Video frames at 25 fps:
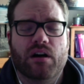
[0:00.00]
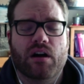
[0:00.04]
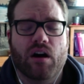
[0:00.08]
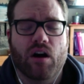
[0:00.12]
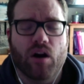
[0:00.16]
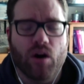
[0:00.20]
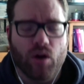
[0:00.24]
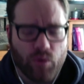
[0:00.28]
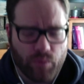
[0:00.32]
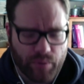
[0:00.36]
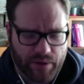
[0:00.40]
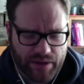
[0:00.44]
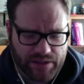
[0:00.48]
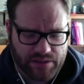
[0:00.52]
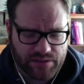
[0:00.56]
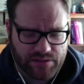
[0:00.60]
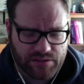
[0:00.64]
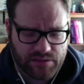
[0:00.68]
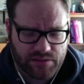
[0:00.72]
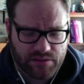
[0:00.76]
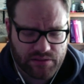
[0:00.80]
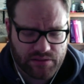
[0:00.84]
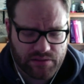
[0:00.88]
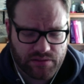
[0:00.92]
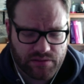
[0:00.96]

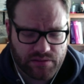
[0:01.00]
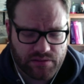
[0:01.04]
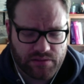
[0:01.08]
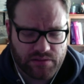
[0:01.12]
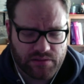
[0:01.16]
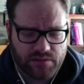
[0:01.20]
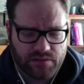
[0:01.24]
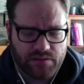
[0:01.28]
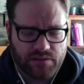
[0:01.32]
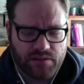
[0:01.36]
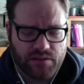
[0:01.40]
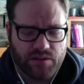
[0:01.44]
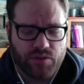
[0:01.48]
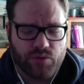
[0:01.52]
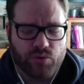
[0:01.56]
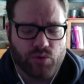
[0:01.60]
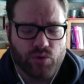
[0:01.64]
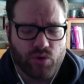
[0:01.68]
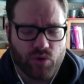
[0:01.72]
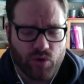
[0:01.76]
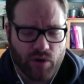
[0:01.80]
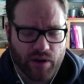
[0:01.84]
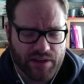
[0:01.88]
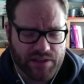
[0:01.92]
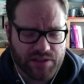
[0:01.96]
always. Through
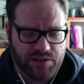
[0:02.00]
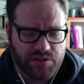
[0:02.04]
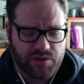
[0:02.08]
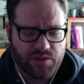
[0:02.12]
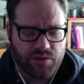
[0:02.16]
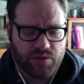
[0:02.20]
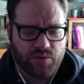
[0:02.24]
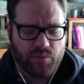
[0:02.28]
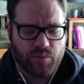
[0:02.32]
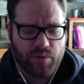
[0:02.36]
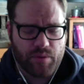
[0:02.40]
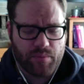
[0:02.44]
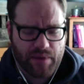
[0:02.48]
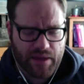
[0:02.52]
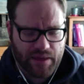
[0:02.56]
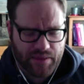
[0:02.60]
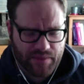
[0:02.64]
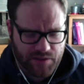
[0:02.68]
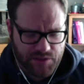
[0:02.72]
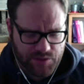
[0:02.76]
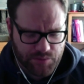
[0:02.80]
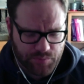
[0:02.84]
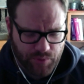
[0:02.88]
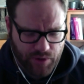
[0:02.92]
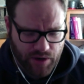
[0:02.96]
Christ, we make
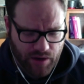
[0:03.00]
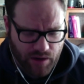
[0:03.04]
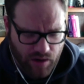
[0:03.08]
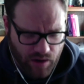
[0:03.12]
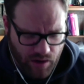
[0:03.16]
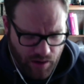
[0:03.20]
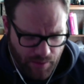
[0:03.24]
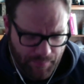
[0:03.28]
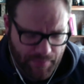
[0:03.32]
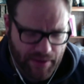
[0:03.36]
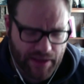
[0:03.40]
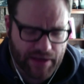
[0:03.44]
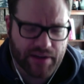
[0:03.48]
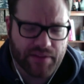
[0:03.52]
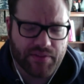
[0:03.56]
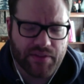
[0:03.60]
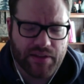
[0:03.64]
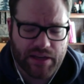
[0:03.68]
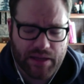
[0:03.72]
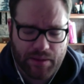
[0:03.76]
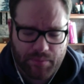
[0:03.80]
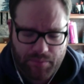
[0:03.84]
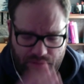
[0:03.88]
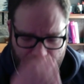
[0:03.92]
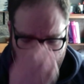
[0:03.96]
this prayer. Amen. In the
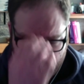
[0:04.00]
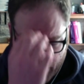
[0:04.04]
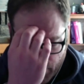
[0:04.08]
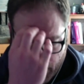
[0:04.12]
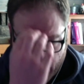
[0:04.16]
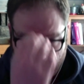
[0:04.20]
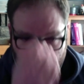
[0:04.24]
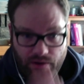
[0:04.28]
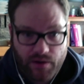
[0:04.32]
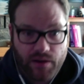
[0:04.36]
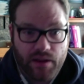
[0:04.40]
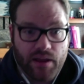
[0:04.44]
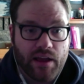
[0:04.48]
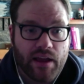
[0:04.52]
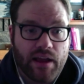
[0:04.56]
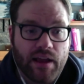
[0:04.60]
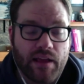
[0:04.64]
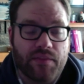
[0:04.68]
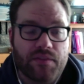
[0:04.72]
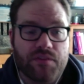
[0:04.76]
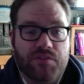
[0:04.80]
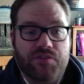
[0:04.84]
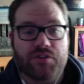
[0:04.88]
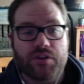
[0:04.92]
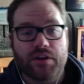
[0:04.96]
name of the Father,
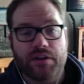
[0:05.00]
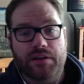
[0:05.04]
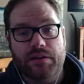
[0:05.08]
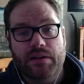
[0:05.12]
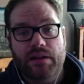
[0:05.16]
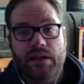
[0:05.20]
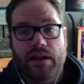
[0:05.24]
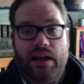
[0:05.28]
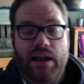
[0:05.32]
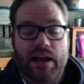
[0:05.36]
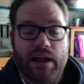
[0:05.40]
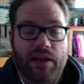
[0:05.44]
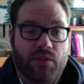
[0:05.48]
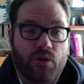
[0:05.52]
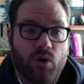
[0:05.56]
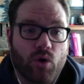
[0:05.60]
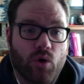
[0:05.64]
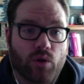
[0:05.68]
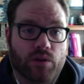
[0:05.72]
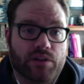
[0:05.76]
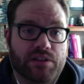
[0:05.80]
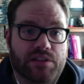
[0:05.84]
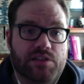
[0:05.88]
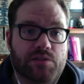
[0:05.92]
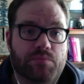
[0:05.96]
and the Son, and the
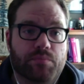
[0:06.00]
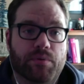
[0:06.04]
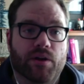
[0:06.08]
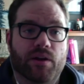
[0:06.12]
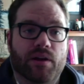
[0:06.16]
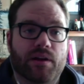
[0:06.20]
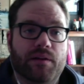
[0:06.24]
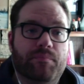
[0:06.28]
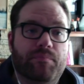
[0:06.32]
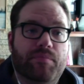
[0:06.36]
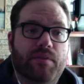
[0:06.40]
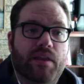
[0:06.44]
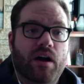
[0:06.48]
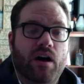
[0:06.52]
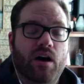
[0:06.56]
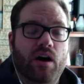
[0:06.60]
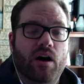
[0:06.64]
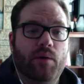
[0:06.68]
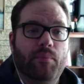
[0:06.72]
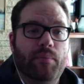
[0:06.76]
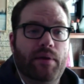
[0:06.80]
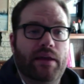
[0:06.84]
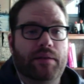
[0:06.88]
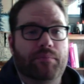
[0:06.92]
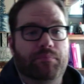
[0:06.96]
Holy Spirit.
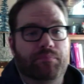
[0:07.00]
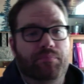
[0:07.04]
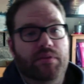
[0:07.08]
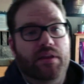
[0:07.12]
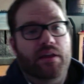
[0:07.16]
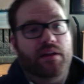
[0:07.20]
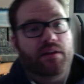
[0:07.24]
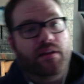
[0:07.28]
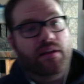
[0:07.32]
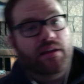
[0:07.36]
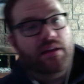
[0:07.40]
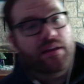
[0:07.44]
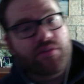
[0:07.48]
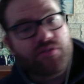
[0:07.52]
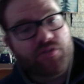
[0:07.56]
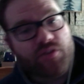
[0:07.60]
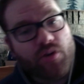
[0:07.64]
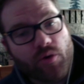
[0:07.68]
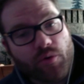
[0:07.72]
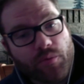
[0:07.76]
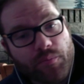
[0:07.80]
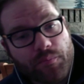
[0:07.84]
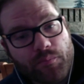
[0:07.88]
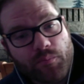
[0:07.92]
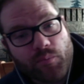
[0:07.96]
Amen.
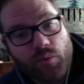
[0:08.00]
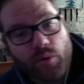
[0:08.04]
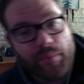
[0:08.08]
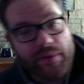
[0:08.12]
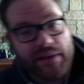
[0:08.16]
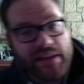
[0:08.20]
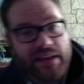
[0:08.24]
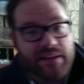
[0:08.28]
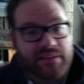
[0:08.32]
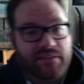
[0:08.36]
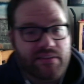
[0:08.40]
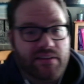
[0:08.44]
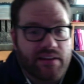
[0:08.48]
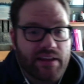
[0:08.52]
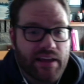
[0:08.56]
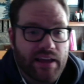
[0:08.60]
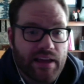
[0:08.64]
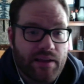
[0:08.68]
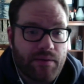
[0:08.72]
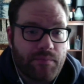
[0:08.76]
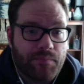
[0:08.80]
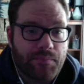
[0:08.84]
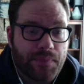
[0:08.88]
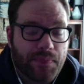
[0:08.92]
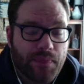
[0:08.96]
So, we'll begin
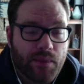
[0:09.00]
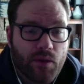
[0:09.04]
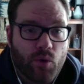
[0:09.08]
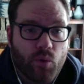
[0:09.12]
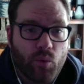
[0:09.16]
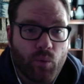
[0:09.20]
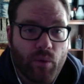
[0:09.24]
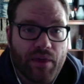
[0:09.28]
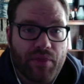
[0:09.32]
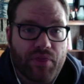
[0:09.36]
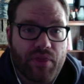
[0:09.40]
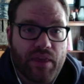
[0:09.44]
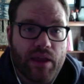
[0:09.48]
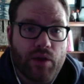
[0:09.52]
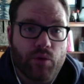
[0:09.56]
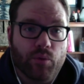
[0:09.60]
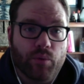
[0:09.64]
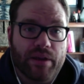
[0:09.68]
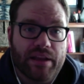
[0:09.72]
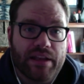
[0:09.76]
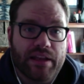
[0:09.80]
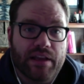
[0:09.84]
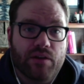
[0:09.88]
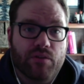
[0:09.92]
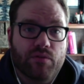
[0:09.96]
today with a
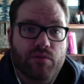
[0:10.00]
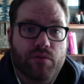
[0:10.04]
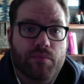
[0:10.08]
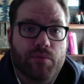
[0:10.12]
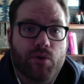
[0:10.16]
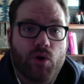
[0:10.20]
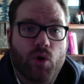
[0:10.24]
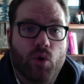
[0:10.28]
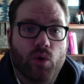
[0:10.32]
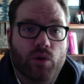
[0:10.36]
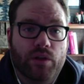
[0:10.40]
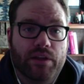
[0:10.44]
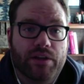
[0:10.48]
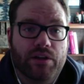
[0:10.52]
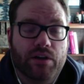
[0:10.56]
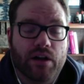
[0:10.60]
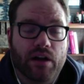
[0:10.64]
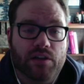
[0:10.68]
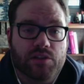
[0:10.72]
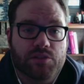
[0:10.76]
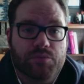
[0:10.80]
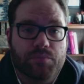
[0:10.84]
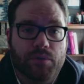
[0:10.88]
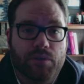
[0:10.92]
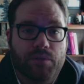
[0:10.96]
reading from the Holy
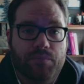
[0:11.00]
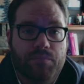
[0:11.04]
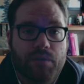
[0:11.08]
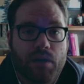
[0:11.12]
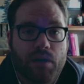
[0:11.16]
Gospel